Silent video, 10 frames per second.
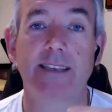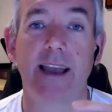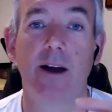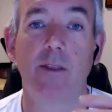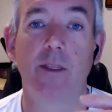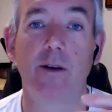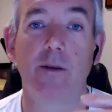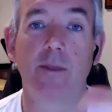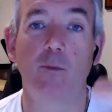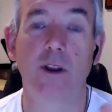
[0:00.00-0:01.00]
how
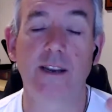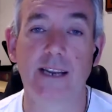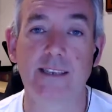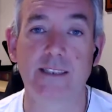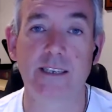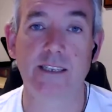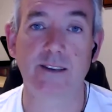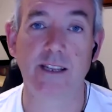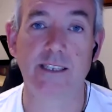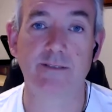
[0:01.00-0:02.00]
what it does is
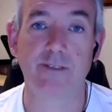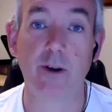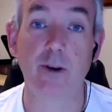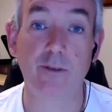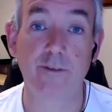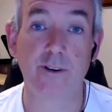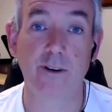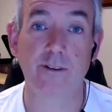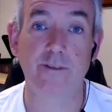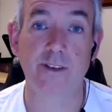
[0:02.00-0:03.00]
it's very good
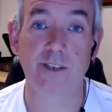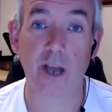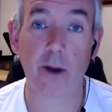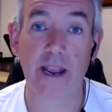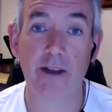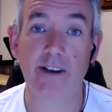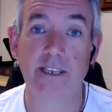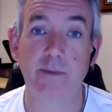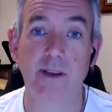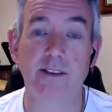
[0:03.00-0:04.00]
for snow areas,
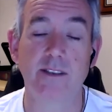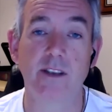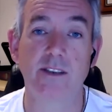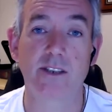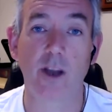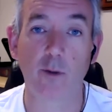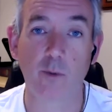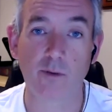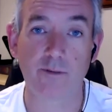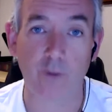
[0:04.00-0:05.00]
because the snow
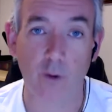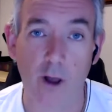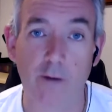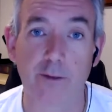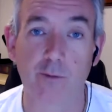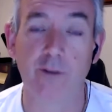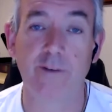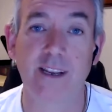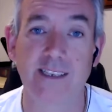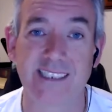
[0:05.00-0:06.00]
will fall off the roof
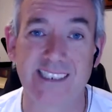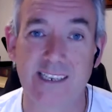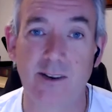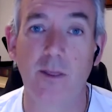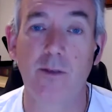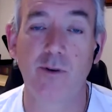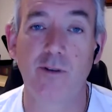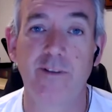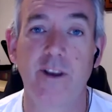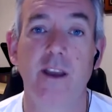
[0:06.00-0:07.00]
and doesn't sit on the
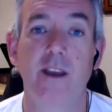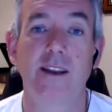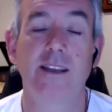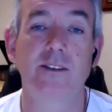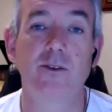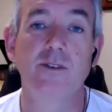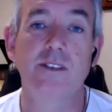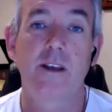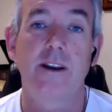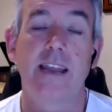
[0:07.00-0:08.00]
roof, doesn't cause a
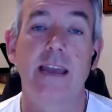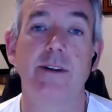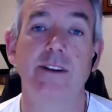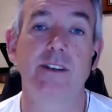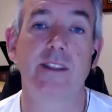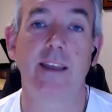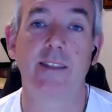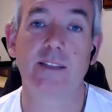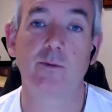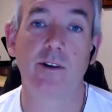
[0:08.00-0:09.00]
lot of damage, and
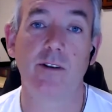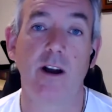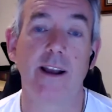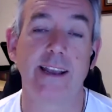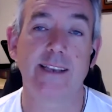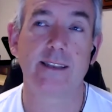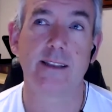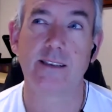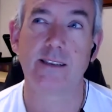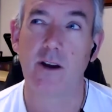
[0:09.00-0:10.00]
that's where I guess the
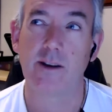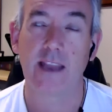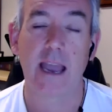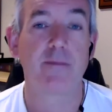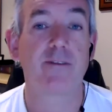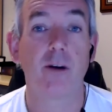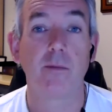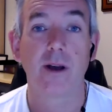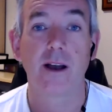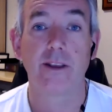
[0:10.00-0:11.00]
design came
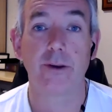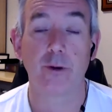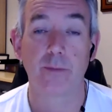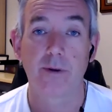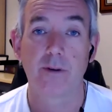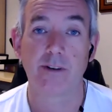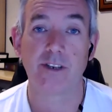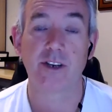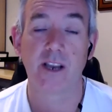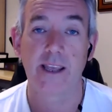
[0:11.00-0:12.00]
from, Europe
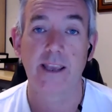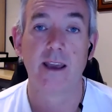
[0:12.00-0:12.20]
originally.